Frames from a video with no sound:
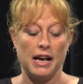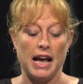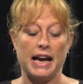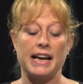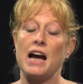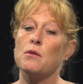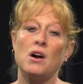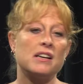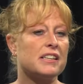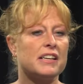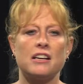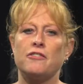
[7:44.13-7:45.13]
And I want
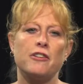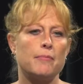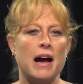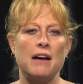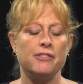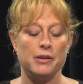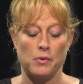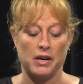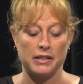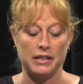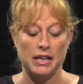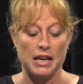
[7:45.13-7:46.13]
to hear from
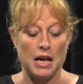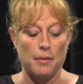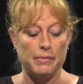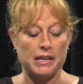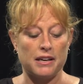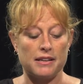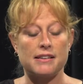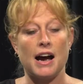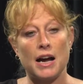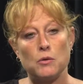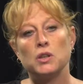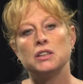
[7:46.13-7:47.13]
everyone because
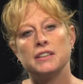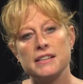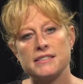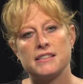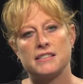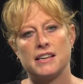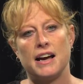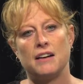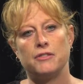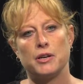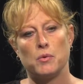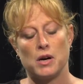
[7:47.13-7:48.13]
I will listen to
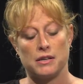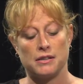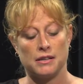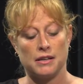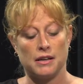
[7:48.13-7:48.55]
everyone.